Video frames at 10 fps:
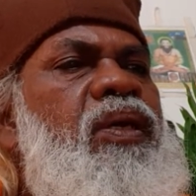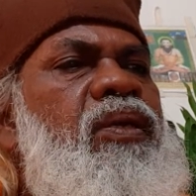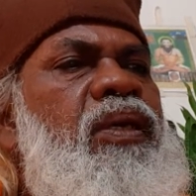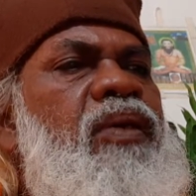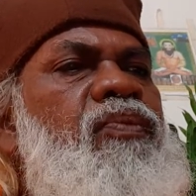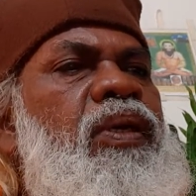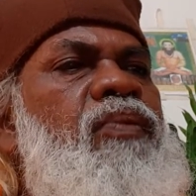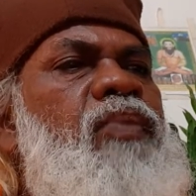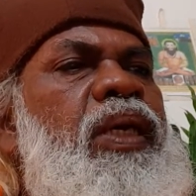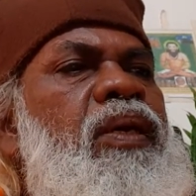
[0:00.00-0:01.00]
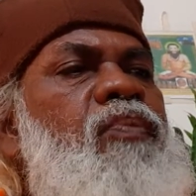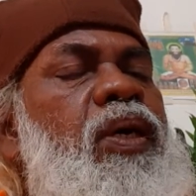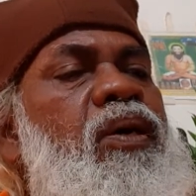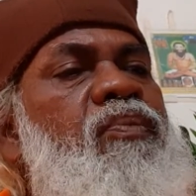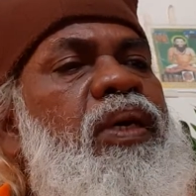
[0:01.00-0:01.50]

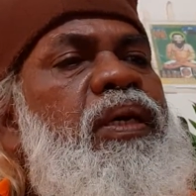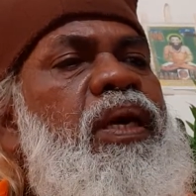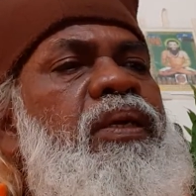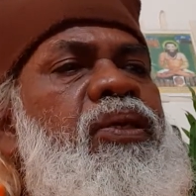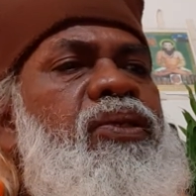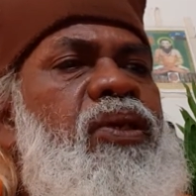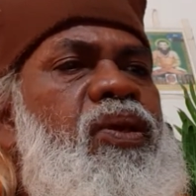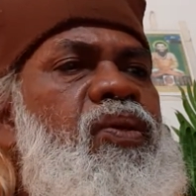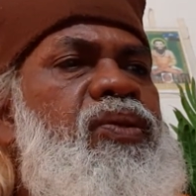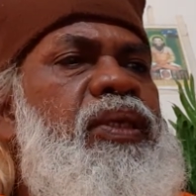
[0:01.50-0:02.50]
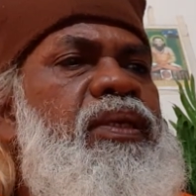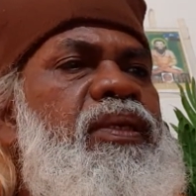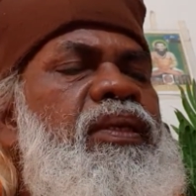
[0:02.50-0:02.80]
Mahamaya is illusion.